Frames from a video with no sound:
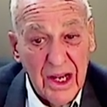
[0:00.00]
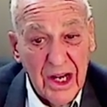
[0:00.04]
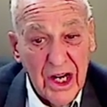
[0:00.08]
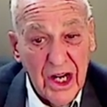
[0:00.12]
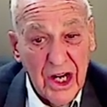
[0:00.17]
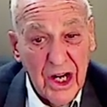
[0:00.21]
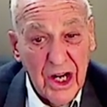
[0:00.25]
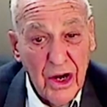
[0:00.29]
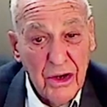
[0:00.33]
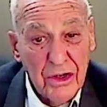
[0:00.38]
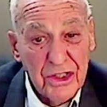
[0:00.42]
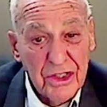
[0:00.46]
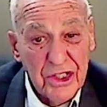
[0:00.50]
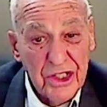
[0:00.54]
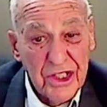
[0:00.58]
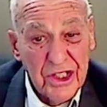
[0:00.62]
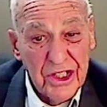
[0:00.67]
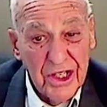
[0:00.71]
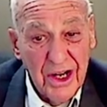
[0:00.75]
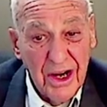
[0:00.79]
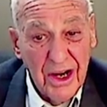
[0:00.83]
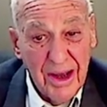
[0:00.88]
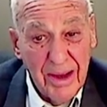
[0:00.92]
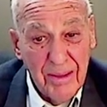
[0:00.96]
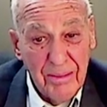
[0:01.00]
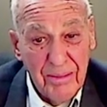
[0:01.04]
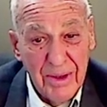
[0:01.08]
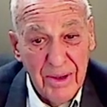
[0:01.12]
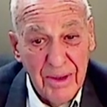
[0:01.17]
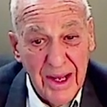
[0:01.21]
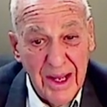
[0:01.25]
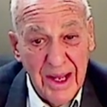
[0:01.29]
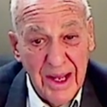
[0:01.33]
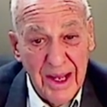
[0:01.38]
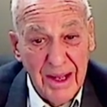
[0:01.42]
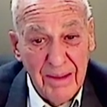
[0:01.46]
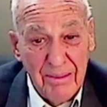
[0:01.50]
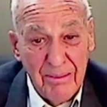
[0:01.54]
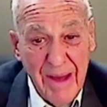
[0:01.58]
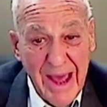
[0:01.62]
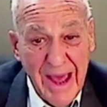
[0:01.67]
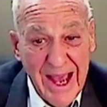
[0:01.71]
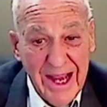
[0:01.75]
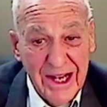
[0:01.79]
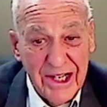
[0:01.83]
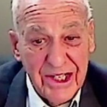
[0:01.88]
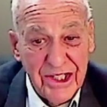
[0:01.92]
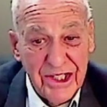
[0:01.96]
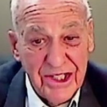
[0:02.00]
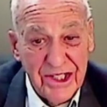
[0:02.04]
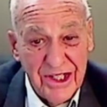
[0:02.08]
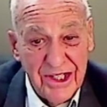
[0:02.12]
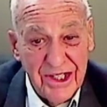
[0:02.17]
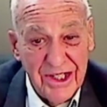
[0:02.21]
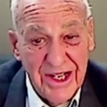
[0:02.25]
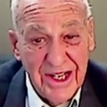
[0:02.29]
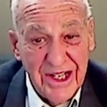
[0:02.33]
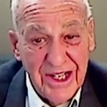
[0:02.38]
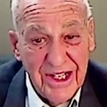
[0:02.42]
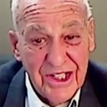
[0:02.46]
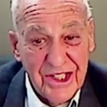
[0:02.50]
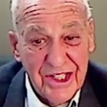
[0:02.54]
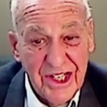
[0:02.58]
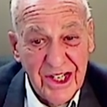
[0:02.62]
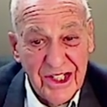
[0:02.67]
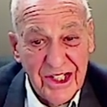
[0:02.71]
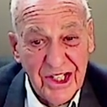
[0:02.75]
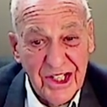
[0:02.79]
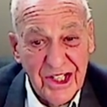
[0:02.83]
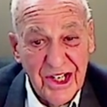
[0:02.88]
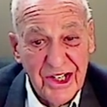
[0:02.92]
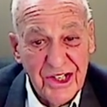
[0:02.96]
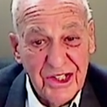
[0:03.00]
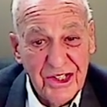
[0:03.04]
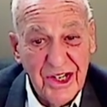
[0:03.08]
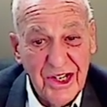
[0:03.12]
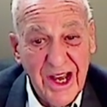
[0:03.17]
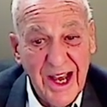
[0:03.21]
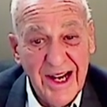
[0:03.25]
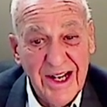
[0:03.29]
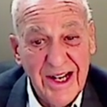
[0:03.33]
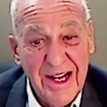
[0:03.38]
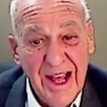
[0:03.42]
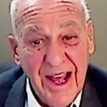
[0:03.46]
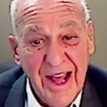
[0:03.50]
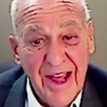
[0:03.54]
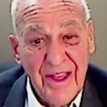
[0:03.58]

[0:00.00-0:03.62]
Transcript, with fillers: closes it up, packages it, sets it aside.